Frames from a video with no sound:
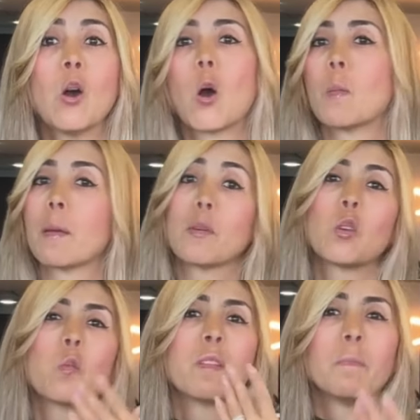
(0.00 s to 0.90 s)
Or maybe
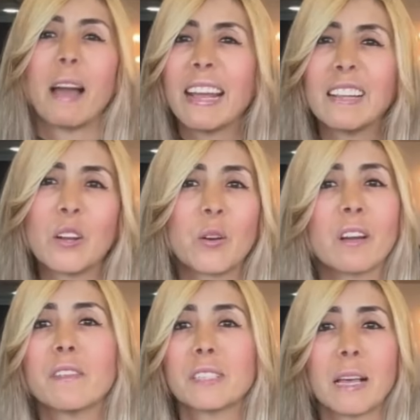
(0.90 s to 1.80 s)
you reminded her
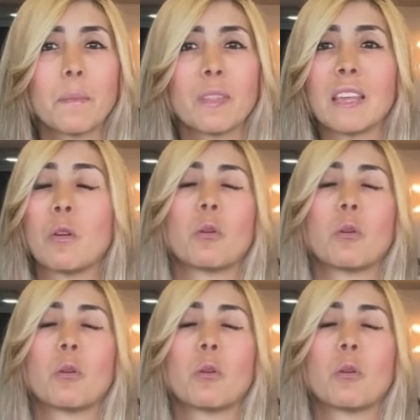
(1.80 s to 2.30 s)
of something